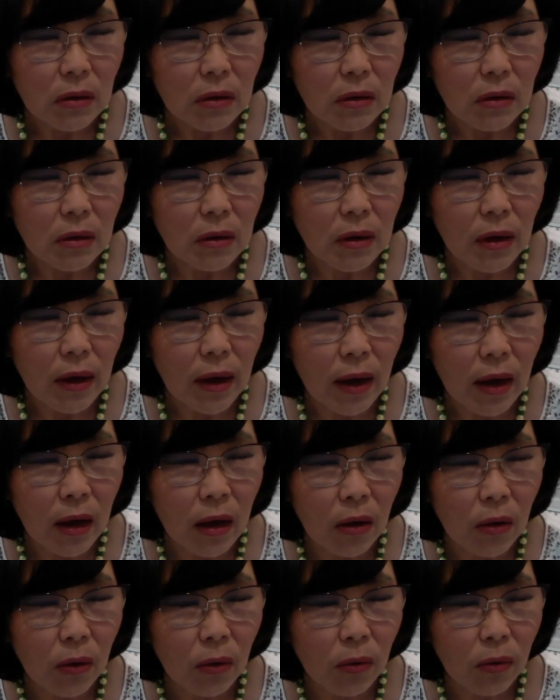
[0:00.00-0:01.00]

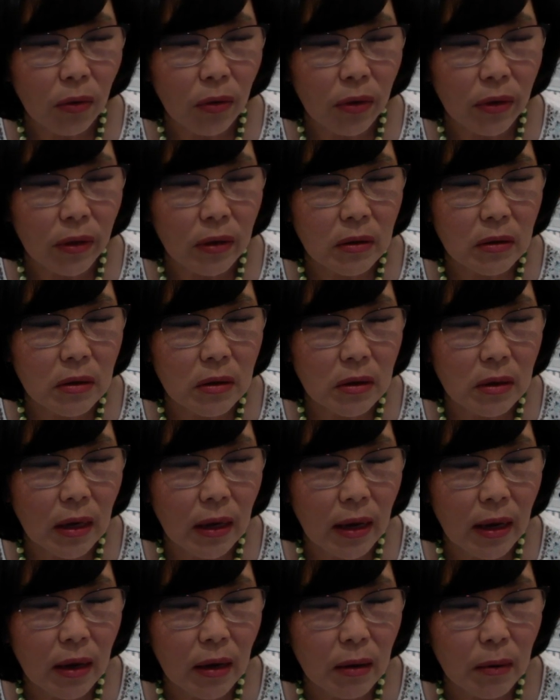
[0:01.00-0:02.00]
Now, the
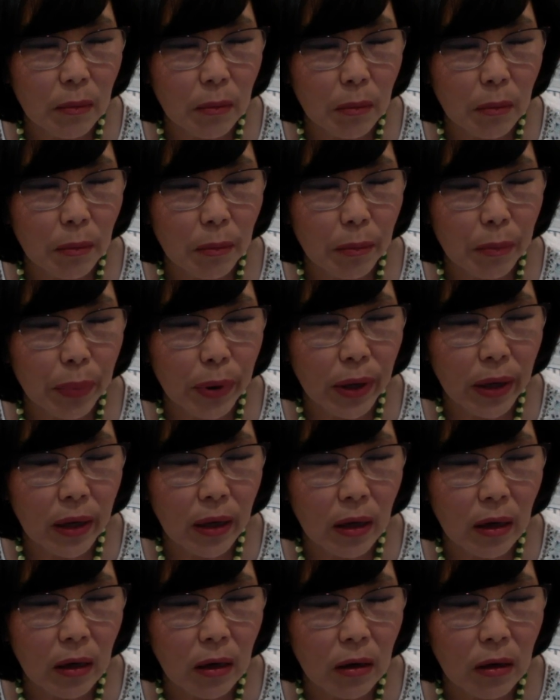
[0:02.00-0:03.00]
same
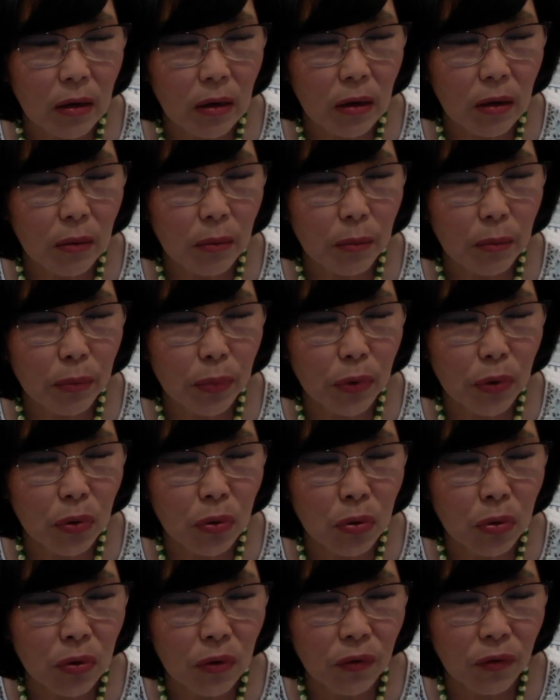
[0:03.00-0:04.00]
pink,
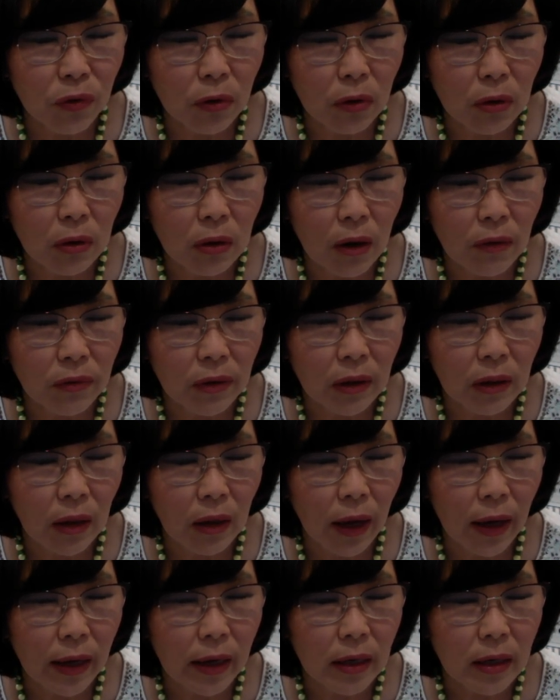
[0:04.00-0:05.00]
beautiful, loving
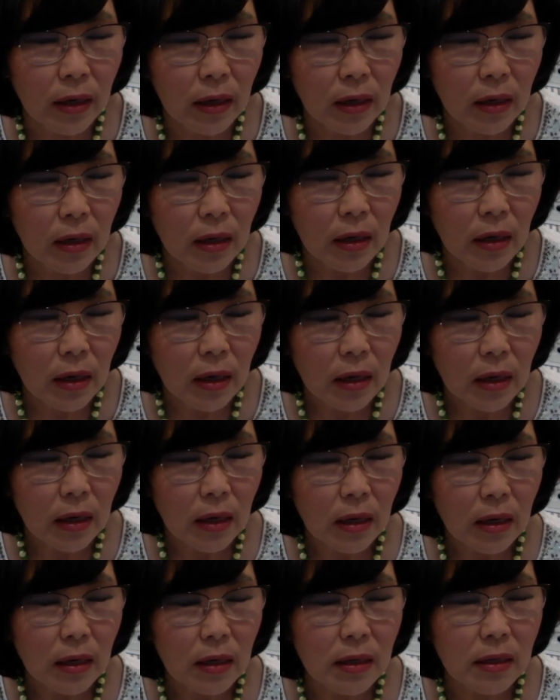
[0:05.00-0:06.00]
light
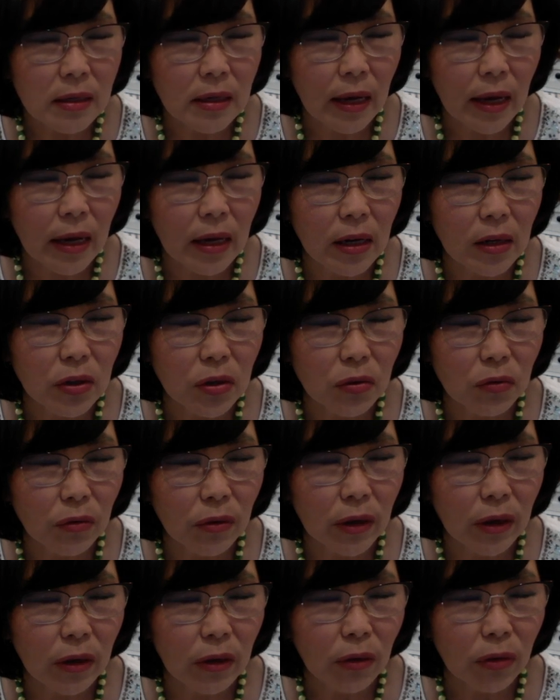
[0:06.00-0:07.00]
is
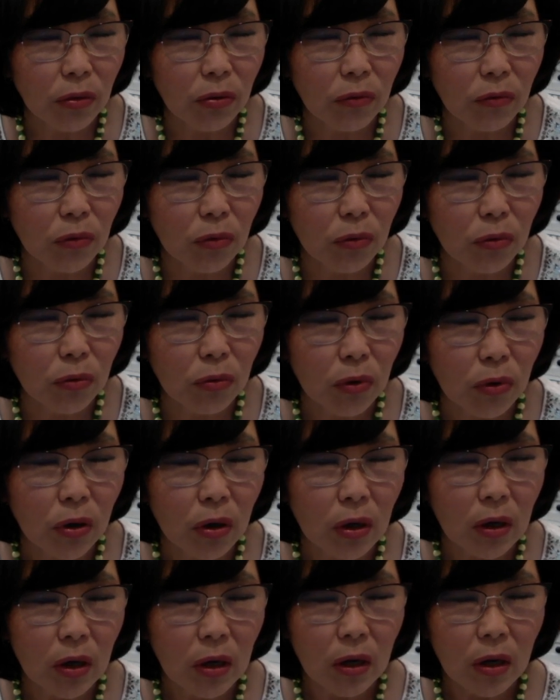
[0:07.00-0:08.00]
entering through
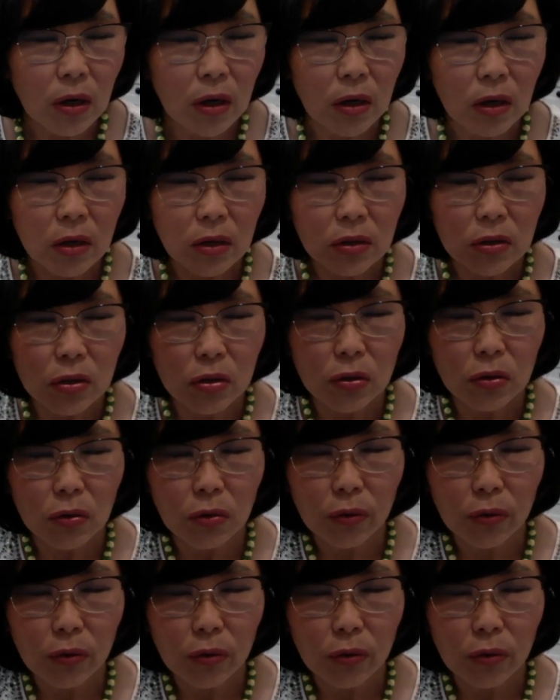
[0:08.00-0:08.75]
to your